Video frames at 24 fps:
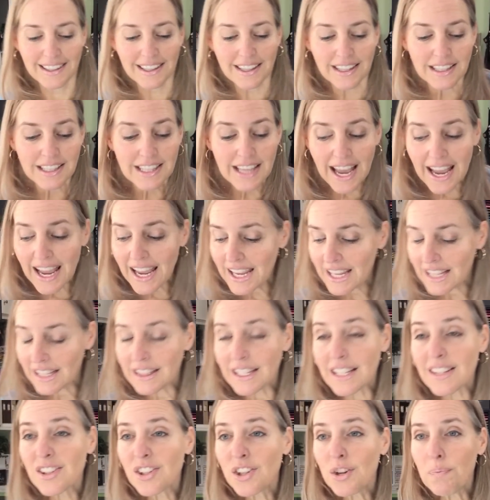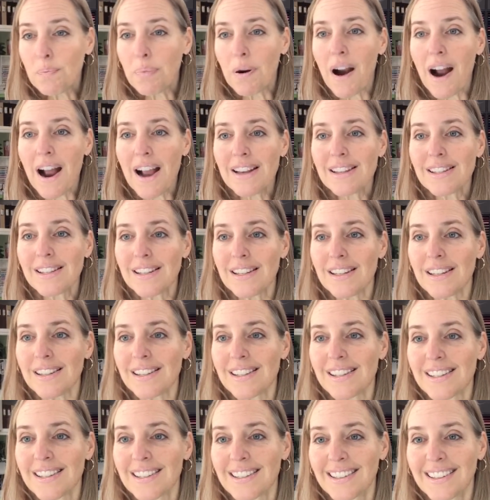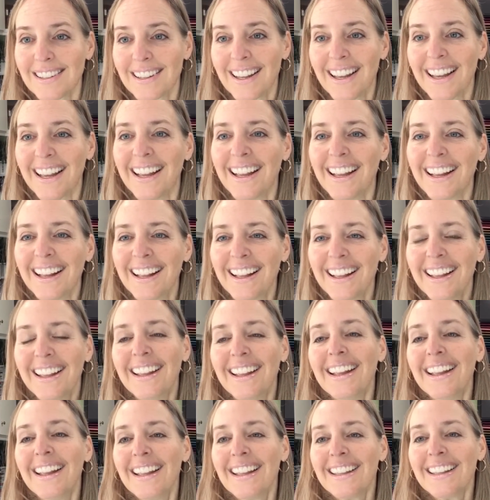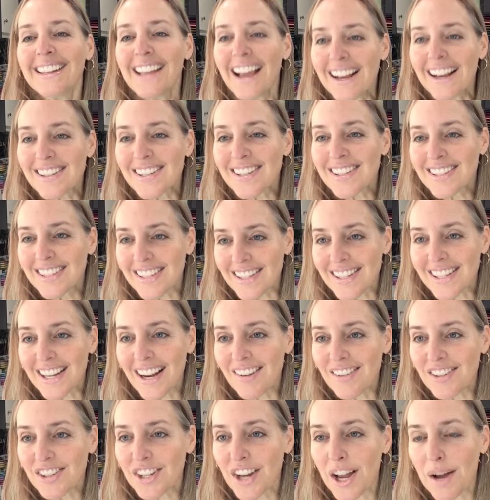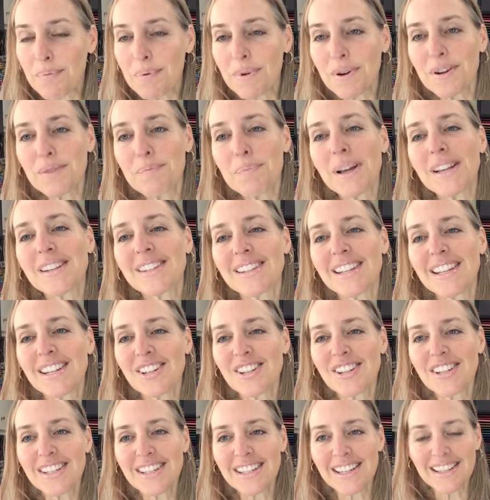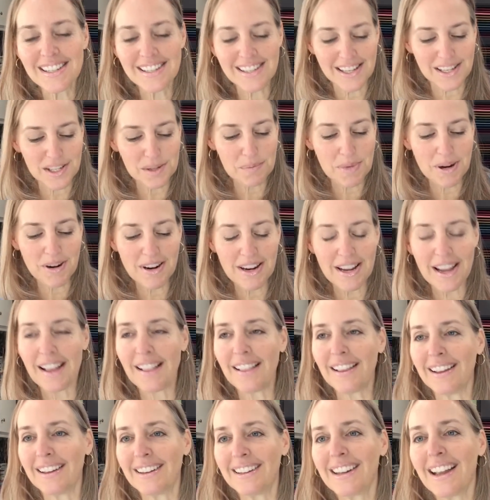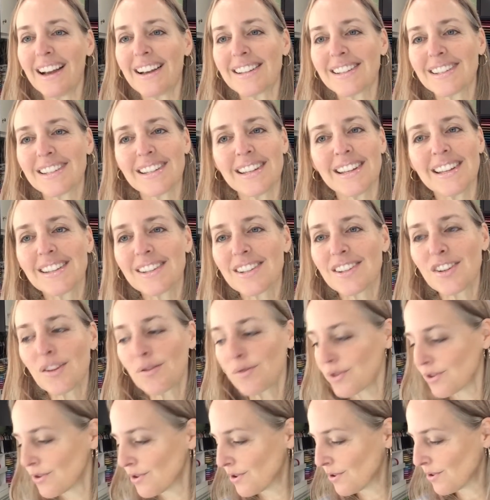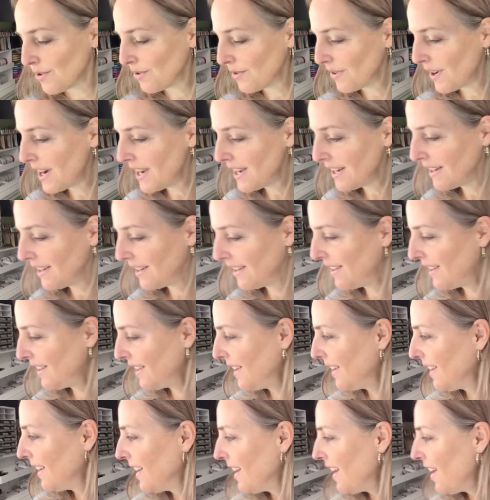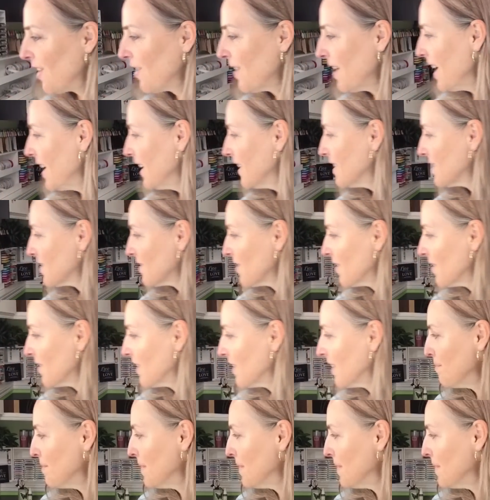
Yay. Let's do prizes. Yes, discount shopper. Best thing she did, says Mary Ellen. Yes, it's so true, right? Okay, so let